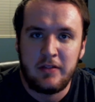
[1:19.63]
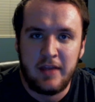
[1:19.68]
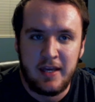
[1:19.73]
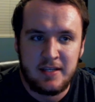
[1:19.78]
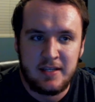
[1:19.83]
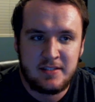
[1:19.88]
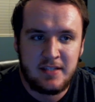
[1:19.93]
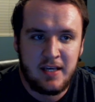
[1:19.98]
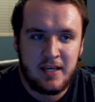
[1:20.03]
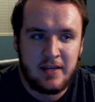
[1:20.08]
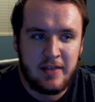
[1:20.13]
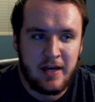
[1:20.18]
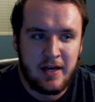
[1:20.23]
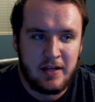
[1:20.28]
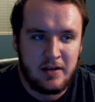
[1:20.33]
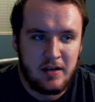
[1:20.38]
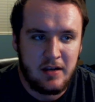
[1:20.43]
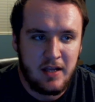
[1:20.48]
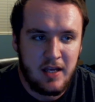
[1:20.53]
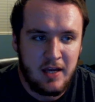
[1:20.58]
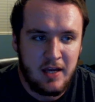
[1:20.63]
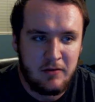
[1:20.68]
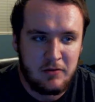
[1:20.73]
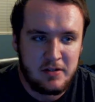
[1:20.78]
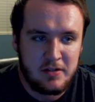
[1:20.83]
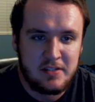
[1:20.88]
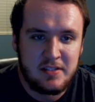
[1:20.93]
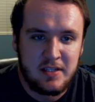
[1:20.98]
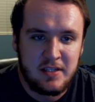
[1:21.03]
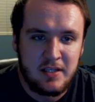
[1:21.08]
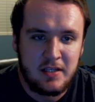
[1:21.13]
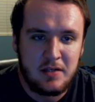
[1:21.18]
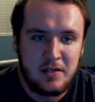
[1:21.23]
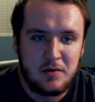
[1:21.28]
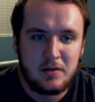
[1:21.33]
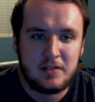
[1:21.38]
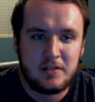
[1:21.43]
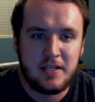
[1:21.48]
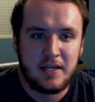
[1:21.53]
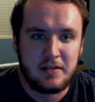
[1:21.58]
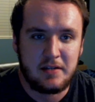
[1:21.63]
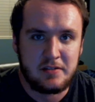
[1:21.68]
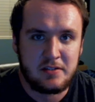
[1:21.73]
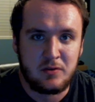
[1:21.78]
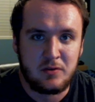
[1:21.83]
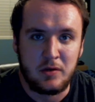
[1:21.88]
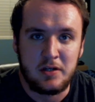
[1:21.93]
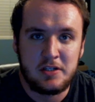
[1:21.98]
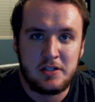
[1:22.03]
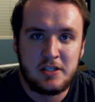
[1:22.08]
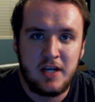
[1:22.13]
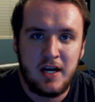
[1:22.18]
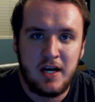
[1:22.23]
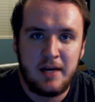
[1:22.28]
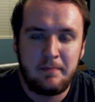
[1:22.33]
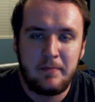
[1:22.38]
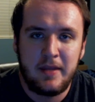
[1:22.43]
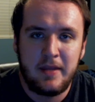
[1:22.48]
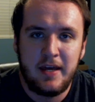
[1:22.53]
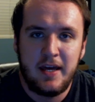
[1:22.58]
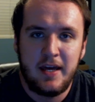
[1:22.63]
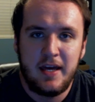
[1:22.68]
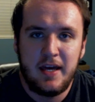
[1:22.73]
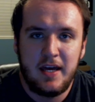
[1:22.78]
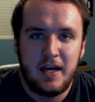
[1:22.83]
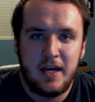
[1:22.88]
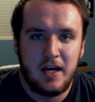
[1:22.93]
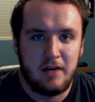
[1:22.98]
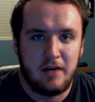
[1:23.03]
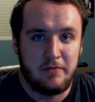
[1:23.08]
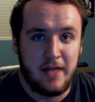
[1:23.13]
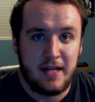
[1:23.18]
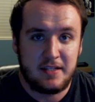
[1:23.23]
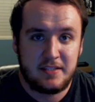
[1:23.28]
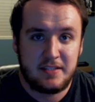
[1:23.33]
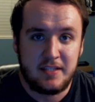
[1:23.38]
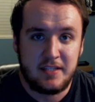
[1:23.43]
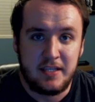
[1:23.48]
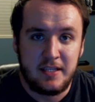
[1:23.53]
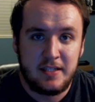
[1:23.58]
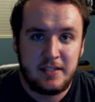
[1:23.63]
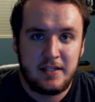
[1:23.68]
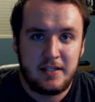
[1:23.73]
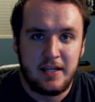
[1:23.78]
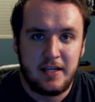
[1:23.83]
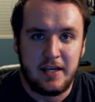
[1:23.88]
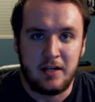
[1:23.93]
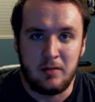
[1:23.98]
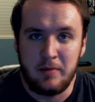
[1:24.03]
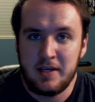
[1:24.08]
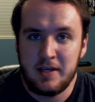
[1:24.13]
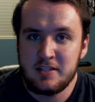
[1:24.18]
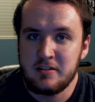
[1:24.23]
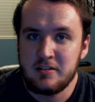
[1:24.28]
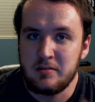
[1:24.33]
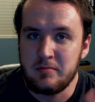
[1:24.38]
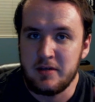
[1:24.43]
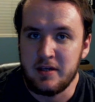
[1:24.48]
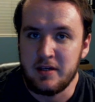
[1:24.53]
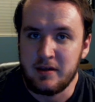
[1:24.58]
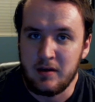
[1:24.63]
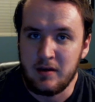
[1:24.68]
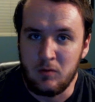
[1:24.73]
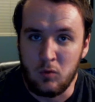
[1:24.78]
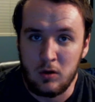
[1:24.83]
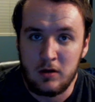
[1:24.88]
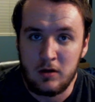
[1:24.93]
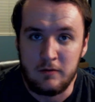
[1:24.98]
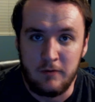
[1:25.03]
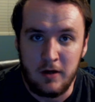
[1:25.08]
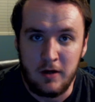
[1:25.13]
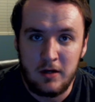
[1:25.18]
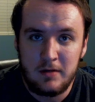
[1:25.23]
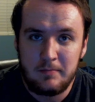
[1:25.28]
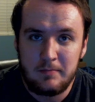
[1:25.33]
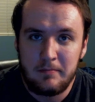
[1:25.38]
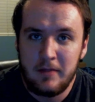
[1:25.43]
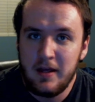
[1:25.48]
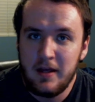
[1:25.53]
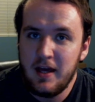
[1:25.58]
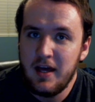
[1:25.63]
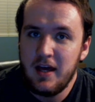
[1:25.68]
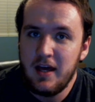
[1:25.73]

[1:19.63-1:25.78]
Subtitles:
They say that every scene, you can take a screenshot of that scene, and it'll basically be a work of art.